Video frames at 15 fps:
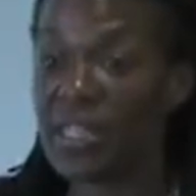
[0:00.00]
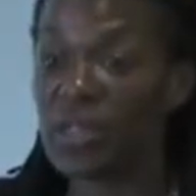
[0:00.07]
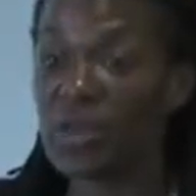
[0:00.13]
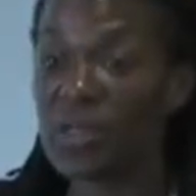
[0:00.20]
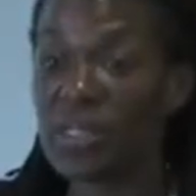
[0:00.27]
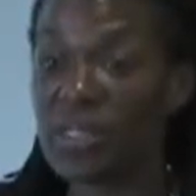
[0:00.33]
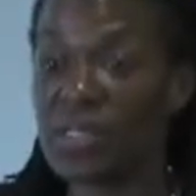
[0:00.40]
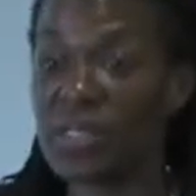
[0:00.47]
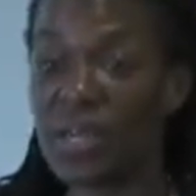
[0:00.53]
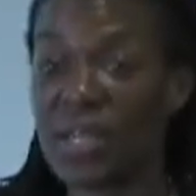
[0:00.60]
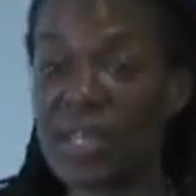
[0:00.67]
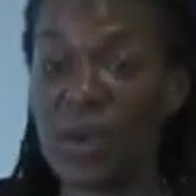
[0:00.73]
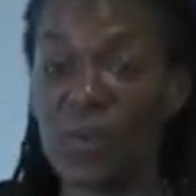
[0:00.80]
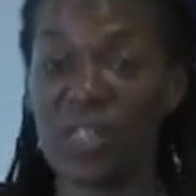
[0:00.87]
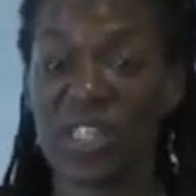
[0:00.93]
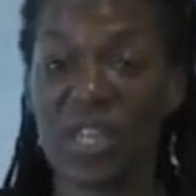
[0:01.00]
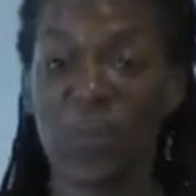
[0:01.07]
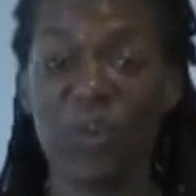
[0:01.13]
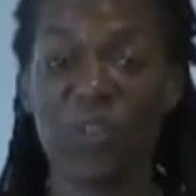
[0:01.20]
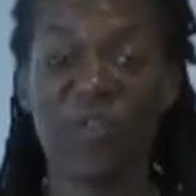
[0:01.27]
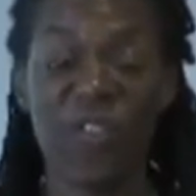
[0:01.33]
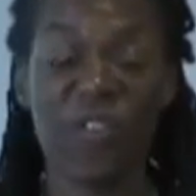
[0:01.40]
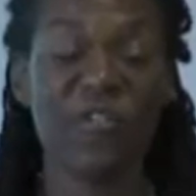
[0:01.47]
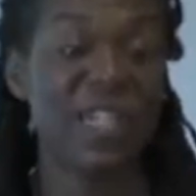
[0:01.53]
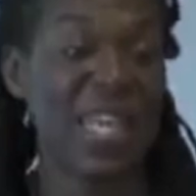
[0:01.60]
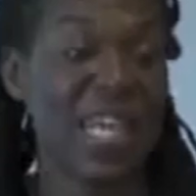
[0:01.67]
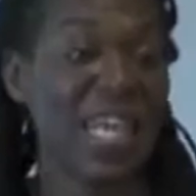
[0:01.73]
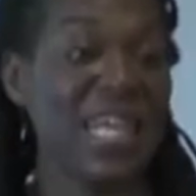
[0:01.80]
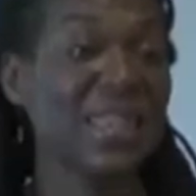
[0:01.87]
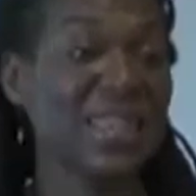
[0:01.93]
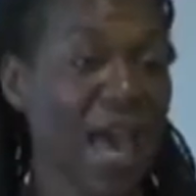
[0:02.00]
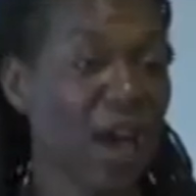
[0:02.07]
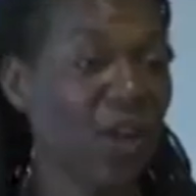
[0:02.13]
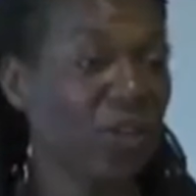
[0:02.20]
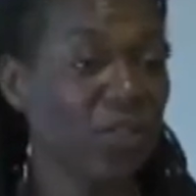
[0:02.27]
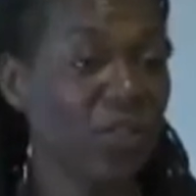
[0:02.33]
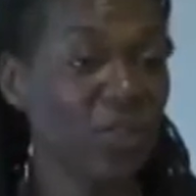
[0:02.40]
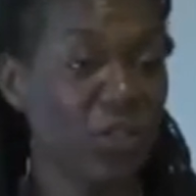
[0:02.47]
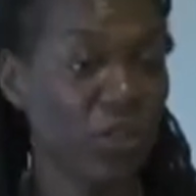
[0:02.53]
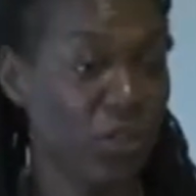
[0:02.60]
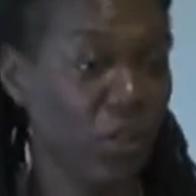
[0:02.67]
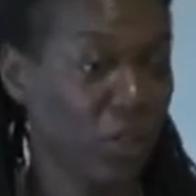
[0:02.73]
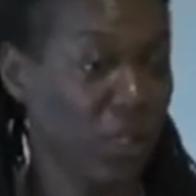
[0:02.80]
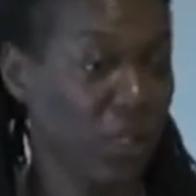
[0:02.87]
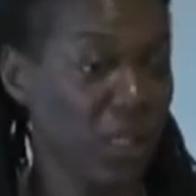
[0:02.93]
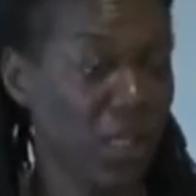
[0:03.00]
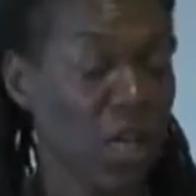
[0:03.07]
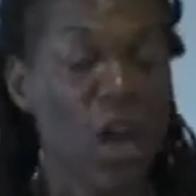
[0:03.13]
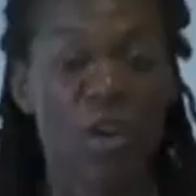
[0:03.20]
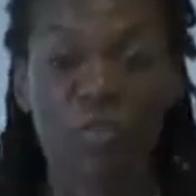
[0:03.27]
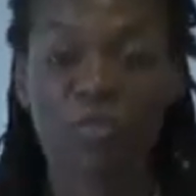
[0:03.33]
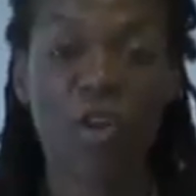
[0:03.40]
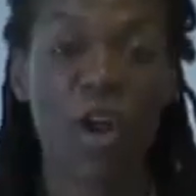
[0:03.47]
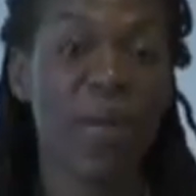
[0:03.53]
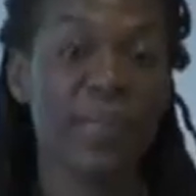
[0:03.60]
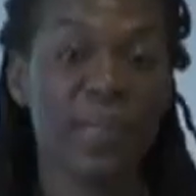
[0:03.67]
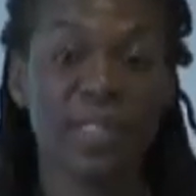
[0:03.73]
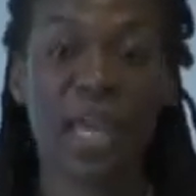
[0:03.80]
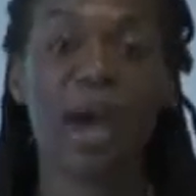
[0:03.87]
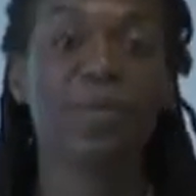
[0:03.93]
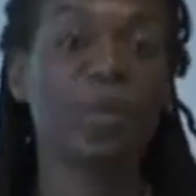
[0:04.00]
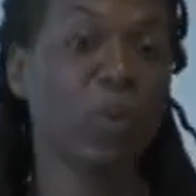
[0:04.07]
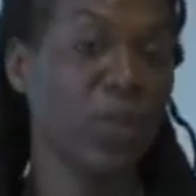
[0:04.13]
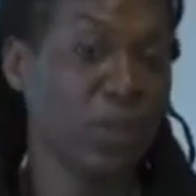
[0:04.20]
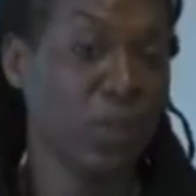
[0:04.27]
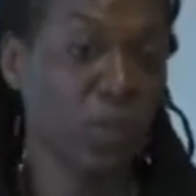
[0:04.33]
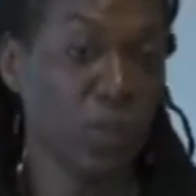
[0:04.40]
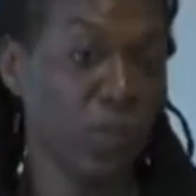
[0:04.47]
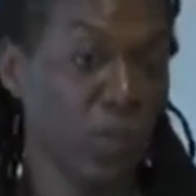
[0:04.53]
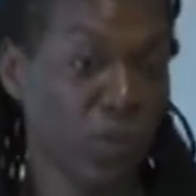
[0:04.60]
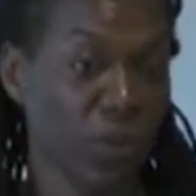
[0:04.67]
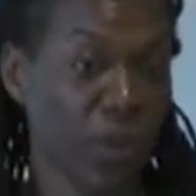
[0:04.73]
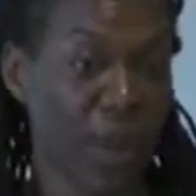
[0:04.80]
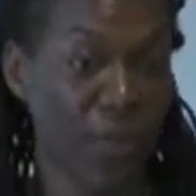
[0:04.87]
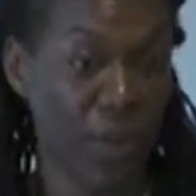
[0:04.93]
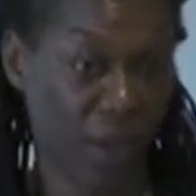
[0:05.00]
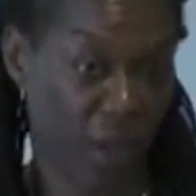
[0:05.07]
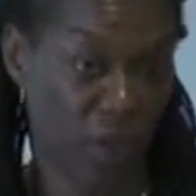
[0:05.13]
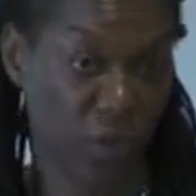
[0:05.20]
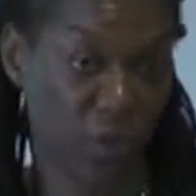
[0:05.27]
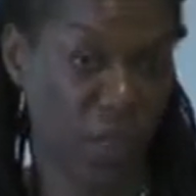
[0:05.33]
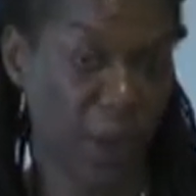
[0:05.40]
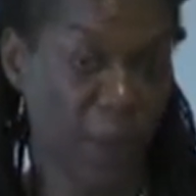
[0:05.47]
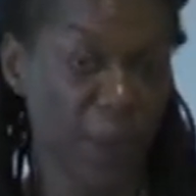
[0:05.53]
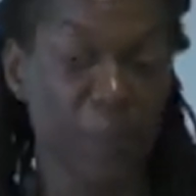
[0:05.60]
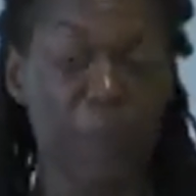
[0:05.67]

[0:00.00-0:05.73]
this was a study that was done with 15,000 students from the top 20 schools around the country.